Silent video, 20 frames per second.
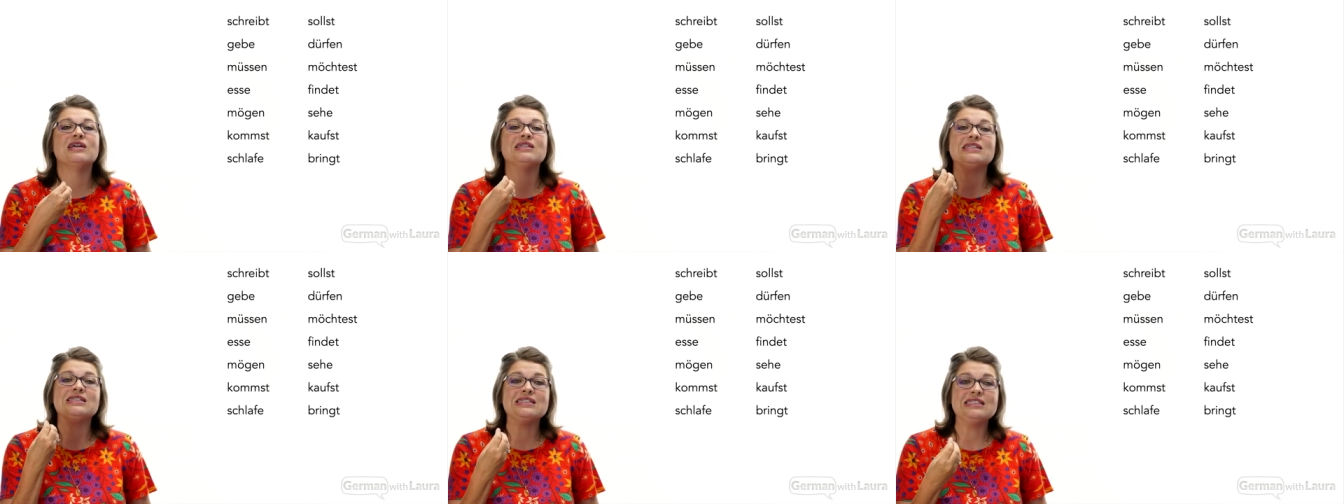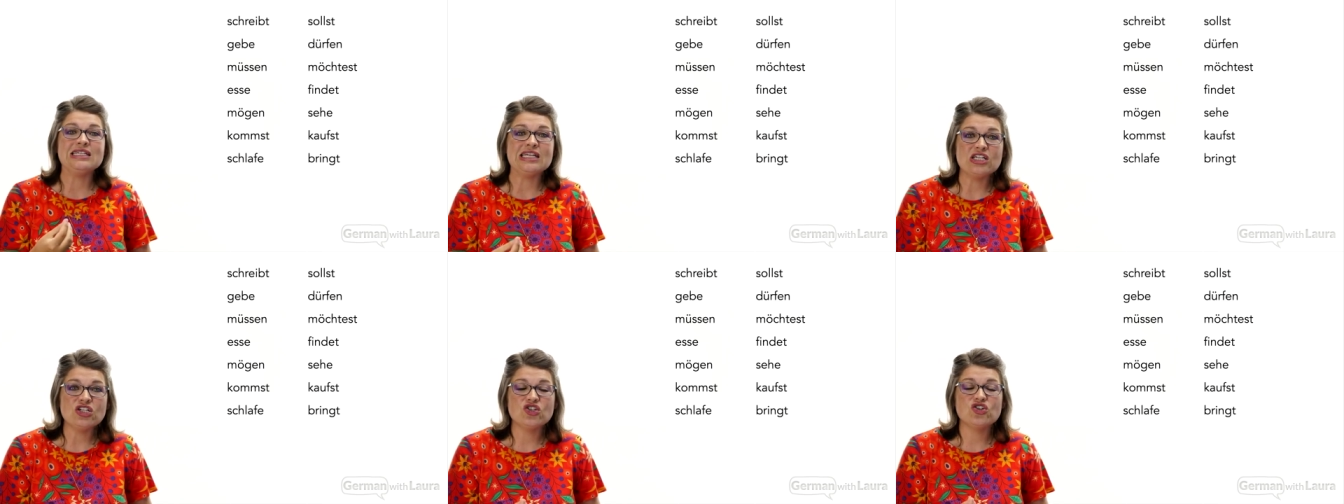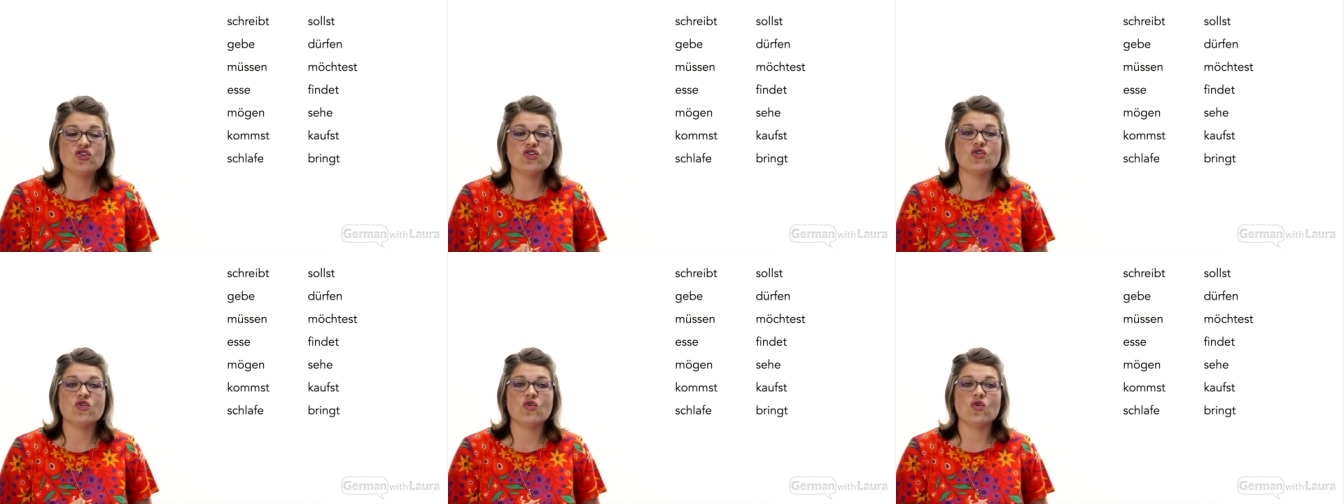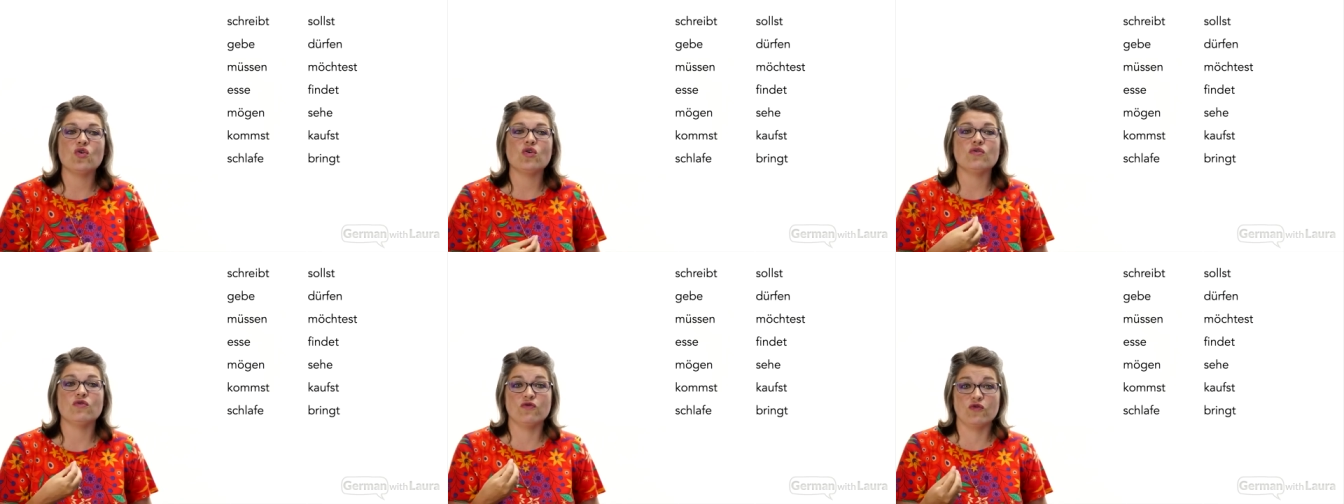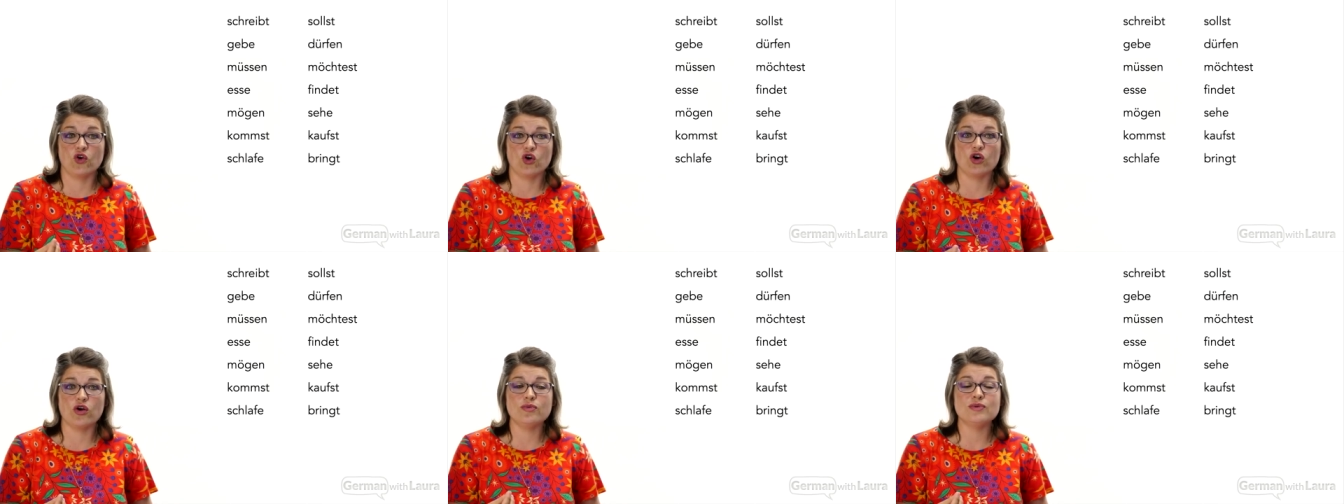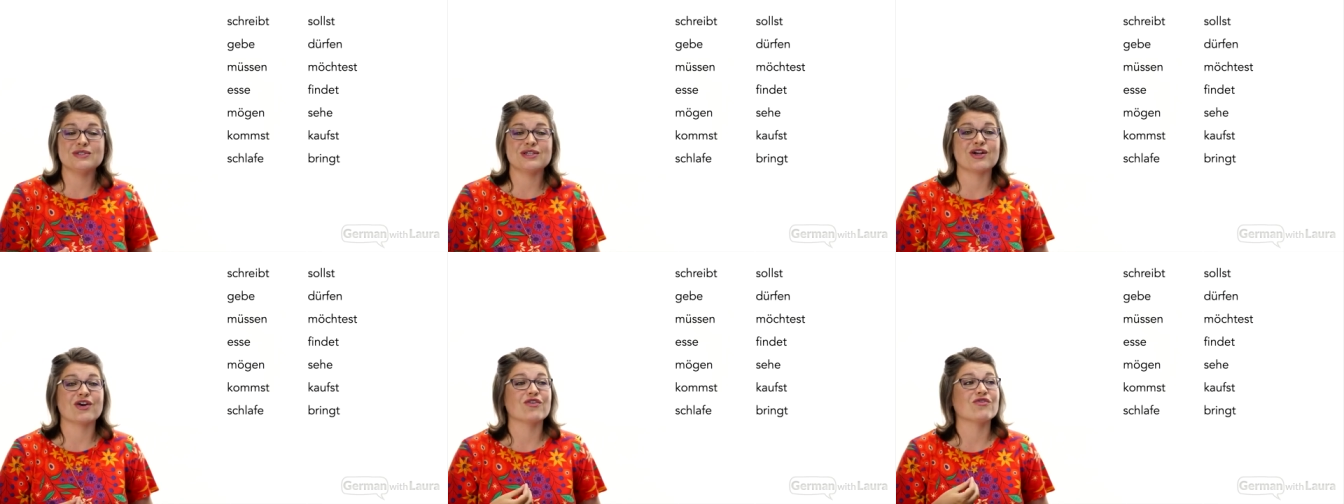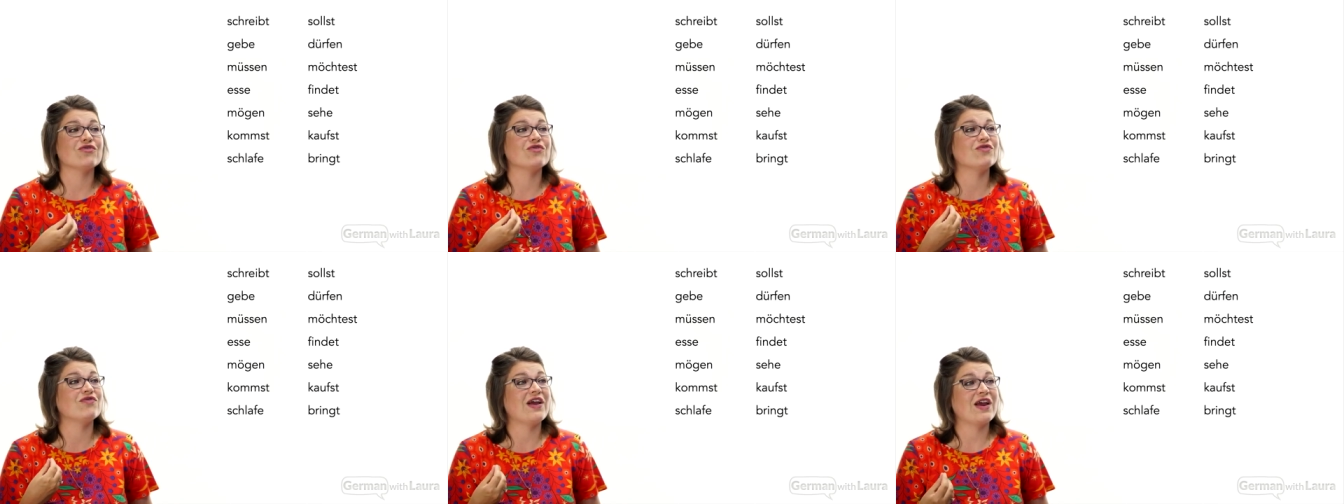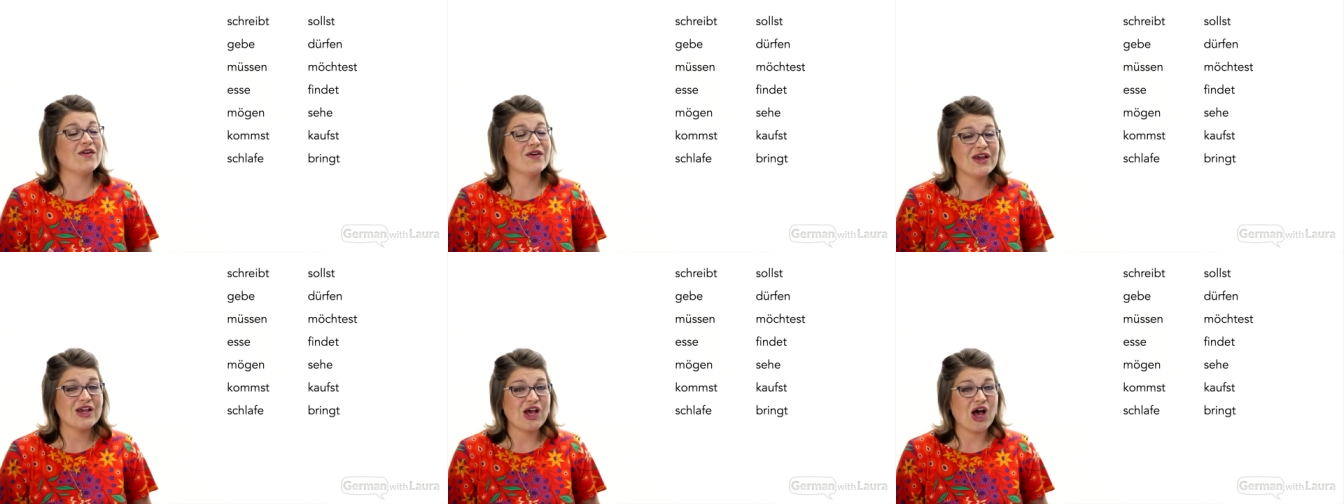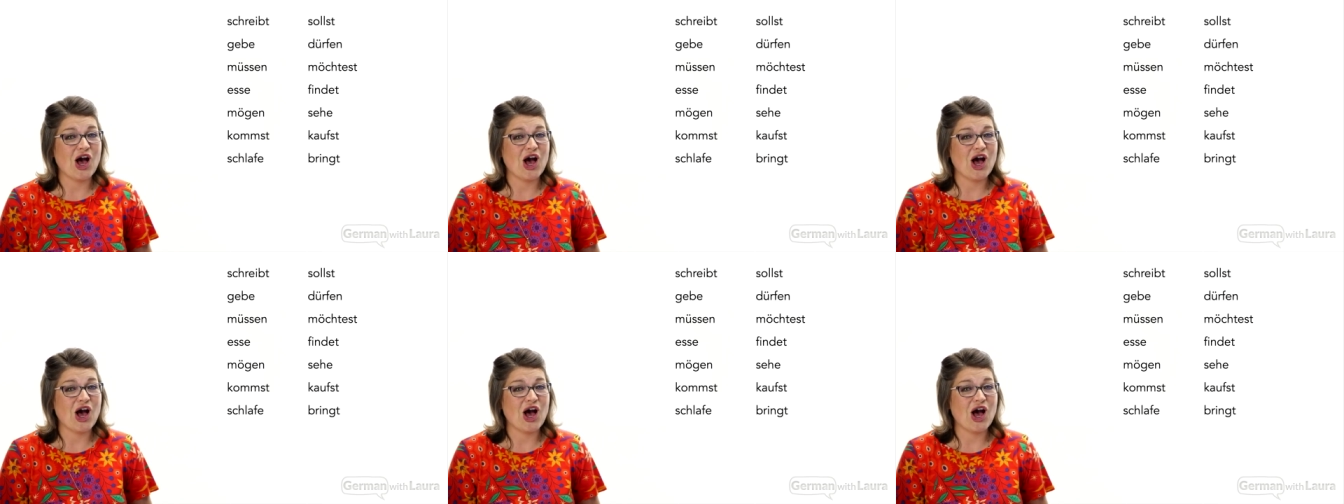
additional verbs that are very